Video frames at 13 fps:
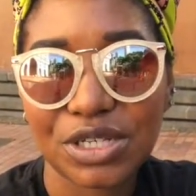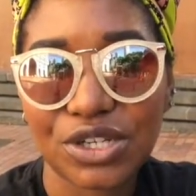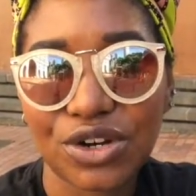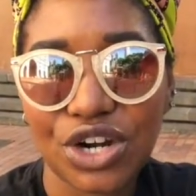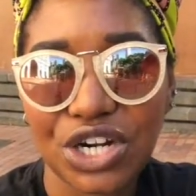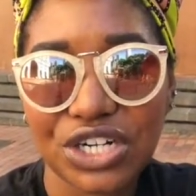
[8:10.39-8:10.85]
but
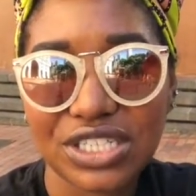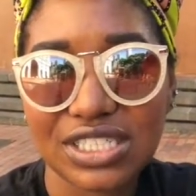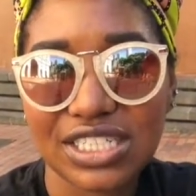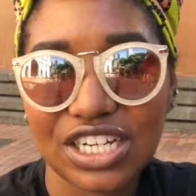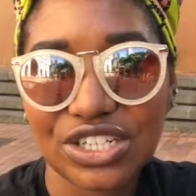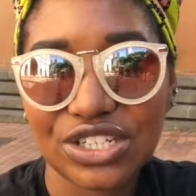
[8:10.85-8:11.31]
your heart is
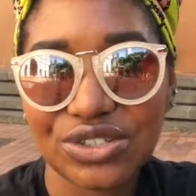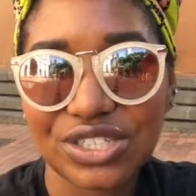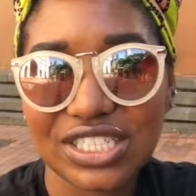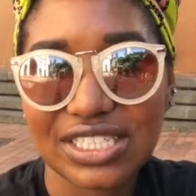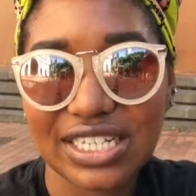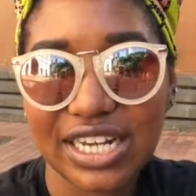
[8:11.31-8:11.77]
telling you
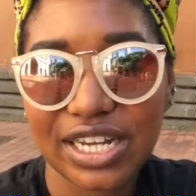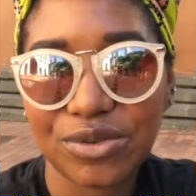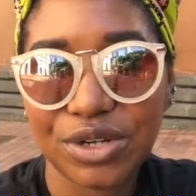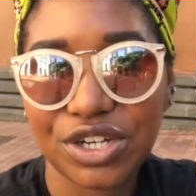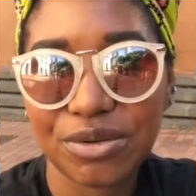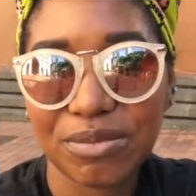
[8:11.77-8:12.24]
to stay,
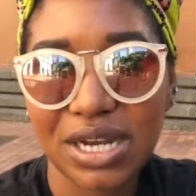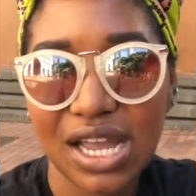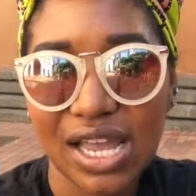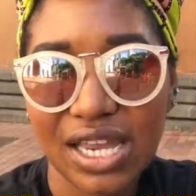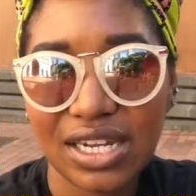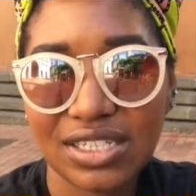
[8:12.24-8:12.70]
when your
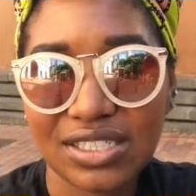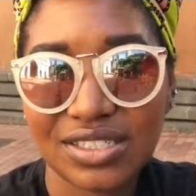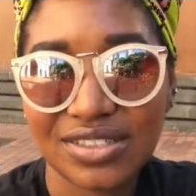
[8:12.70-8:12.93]
mind,